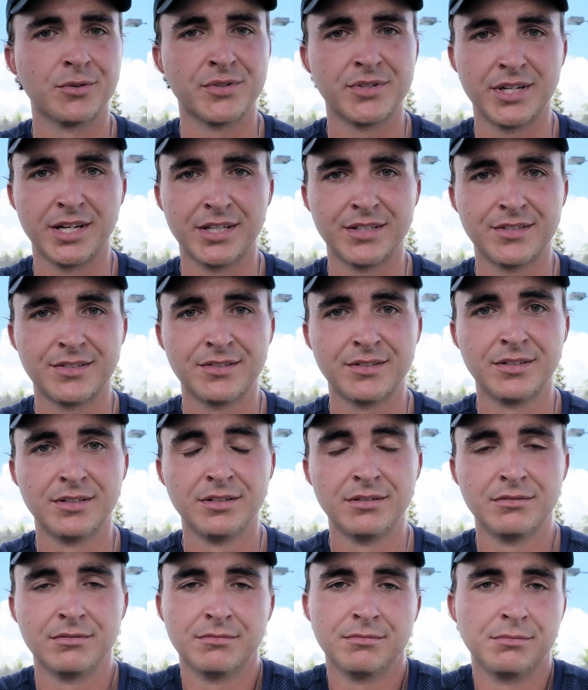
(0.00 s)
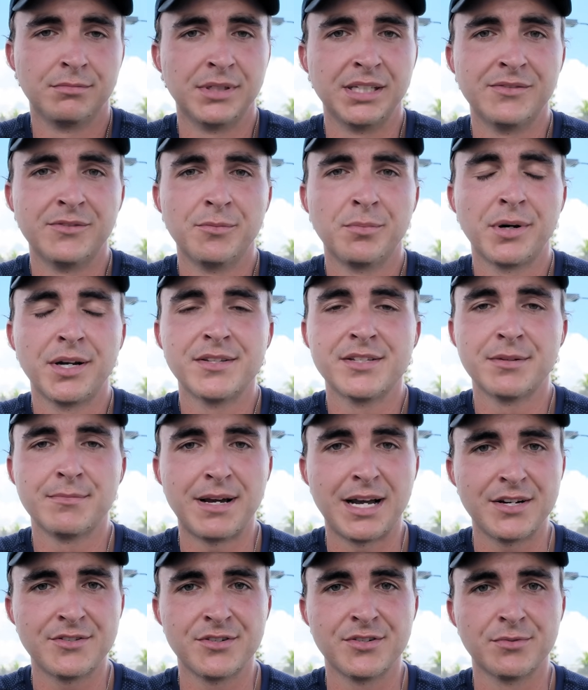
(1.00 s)
or sets. Even play some
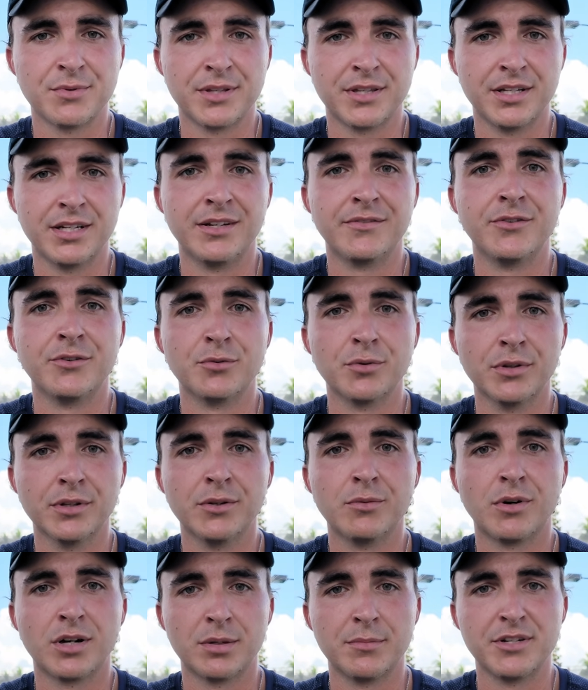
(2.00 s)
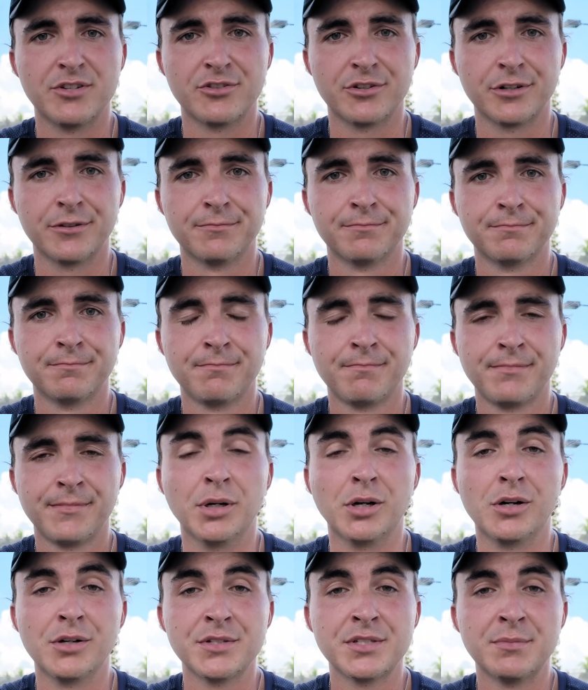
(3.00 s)
matches with it if you really want to be sure.
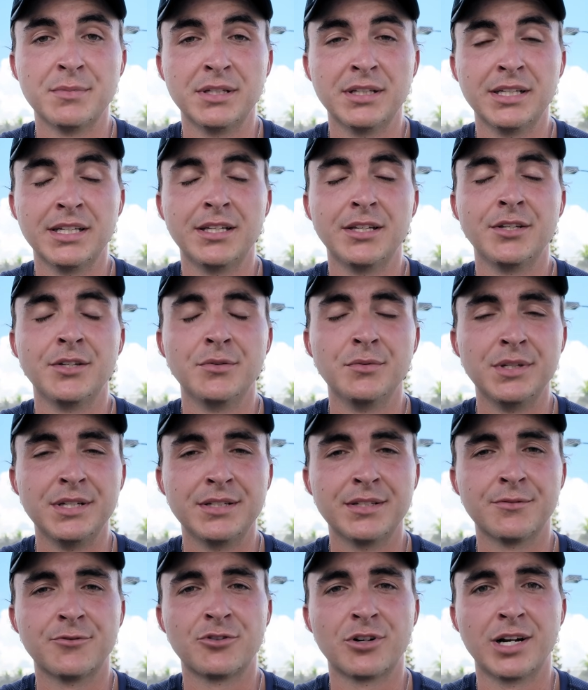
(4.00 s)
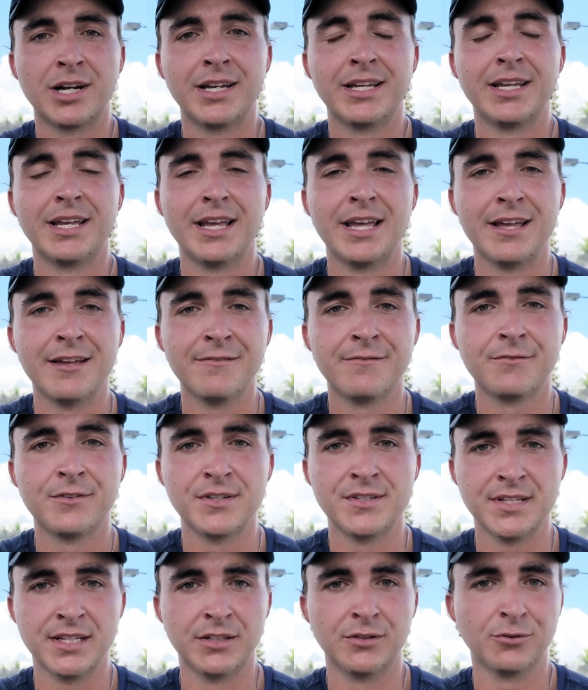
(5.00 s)
But ultimately, you need to try
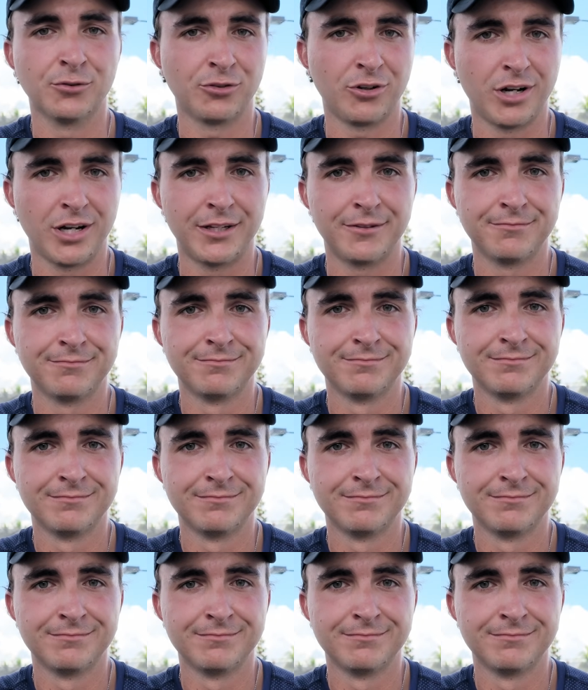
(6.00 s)
every single shot.